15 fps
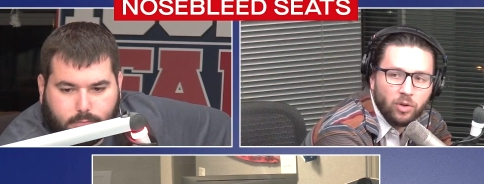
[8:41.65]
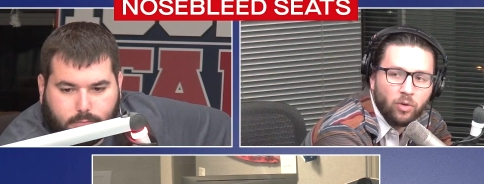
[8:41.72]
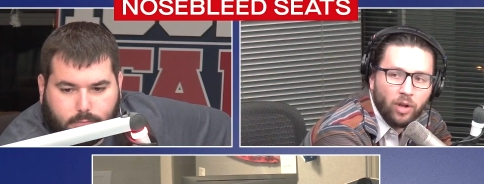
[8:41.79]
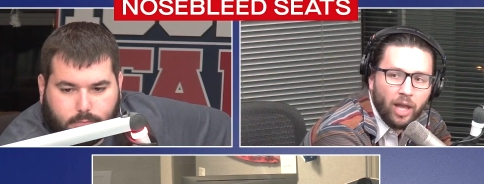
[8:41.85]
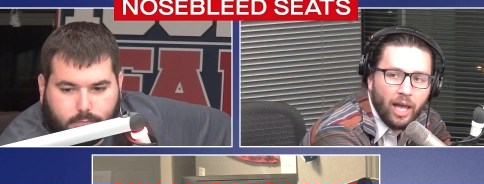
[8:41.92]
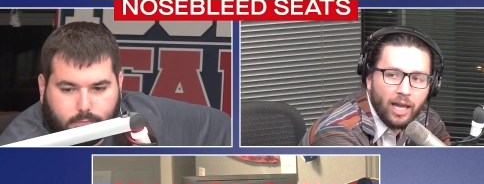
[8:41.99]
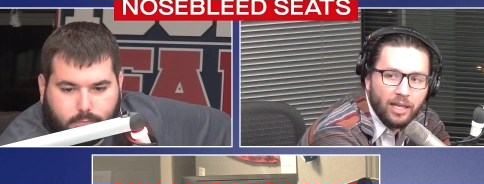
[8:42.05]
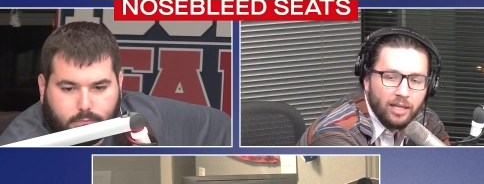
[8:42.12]

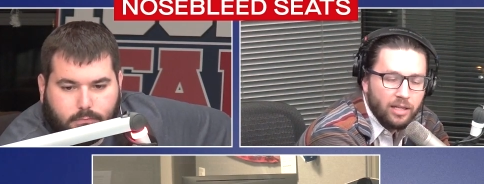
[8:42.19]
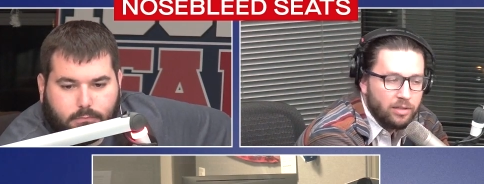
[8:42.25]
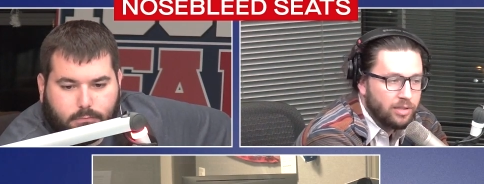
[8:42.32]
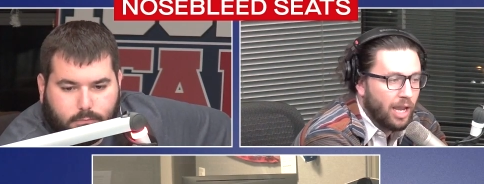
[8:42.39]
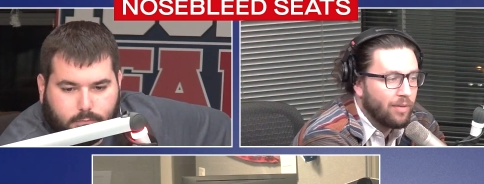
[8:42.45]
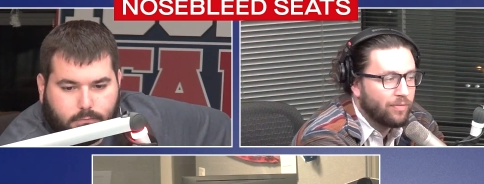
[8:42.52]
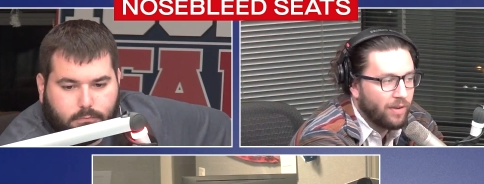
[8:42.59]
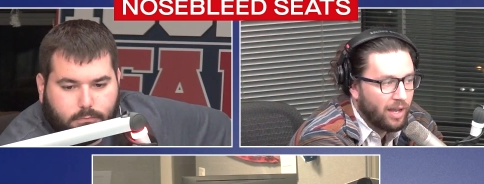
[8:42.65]
Speaker 1: guy.
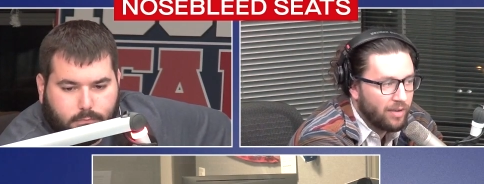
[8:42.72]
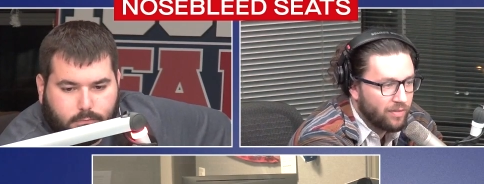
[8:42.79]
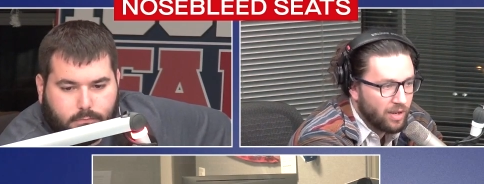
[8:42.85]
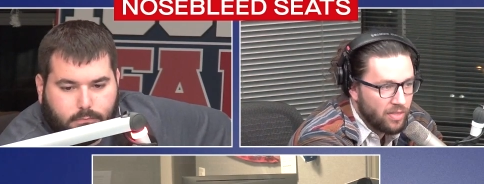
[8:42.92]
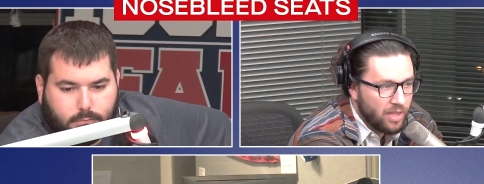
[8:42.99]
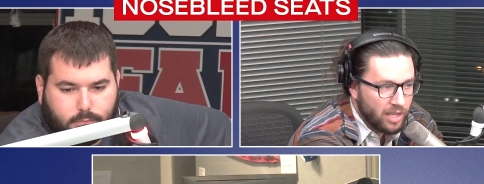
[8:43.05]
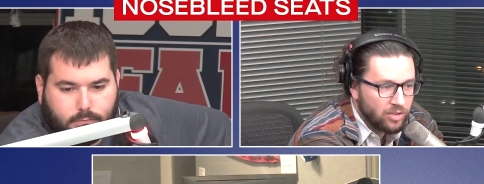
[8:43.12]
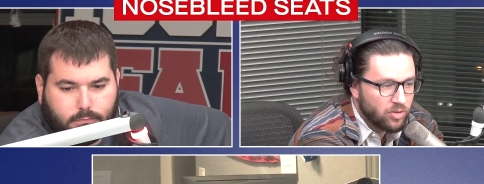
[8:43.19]
Top 5 in the
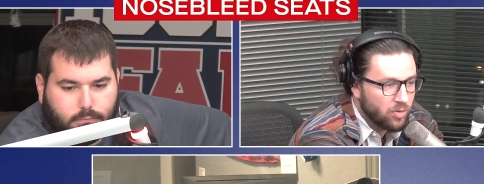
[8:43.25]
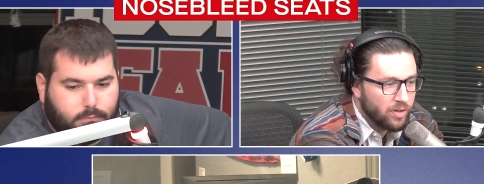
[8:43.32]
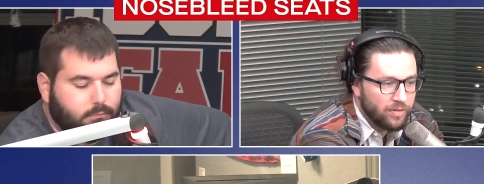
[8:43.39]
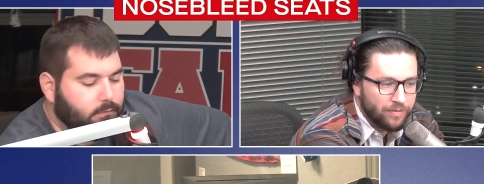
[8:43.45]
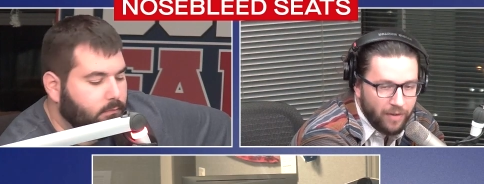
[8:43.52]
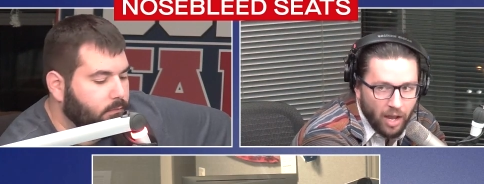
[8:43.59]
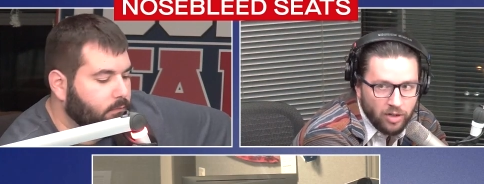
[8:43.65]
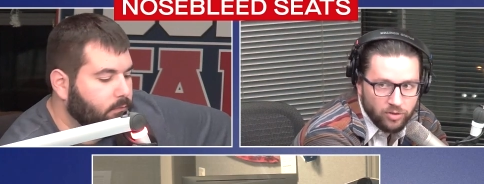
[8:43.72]
history of
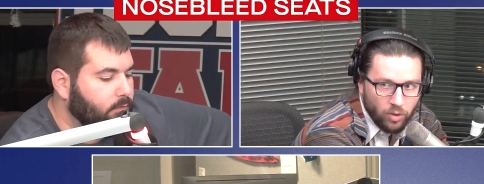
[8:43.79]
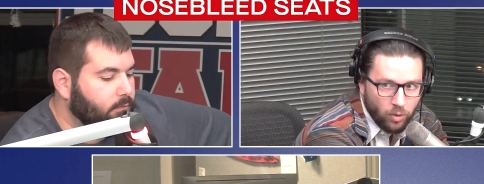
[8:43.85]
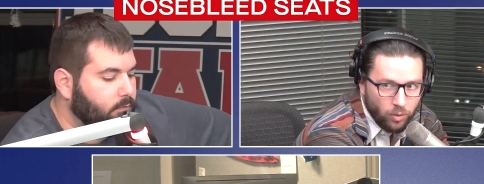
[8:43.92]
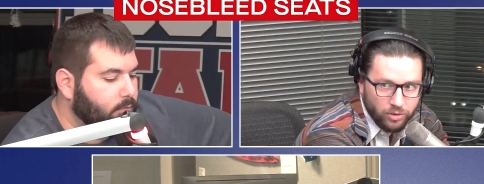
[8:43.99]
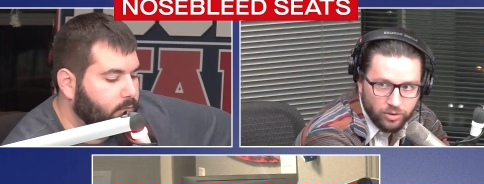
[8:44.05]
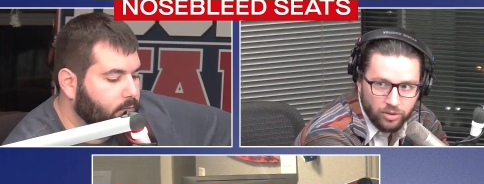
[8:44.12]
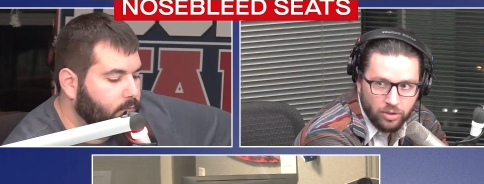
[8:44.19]
foxholes.